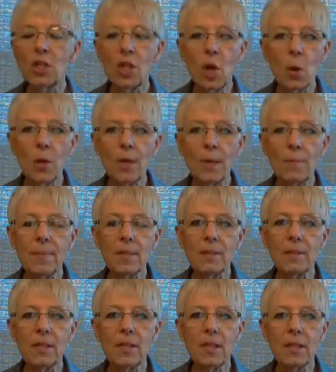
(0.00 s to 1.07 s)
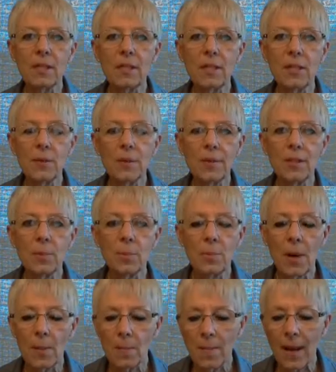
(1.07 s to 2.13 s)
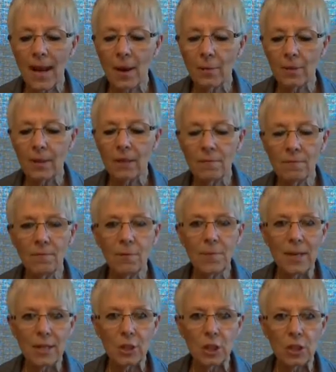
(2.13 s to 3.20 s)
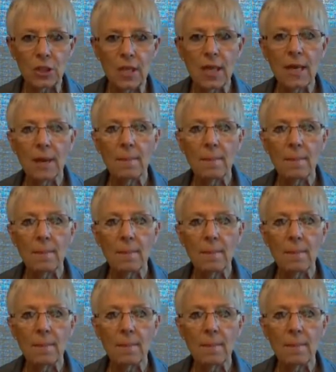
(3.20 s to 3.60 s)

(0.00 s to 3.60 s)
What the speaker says: totally busy continuing to pump out information,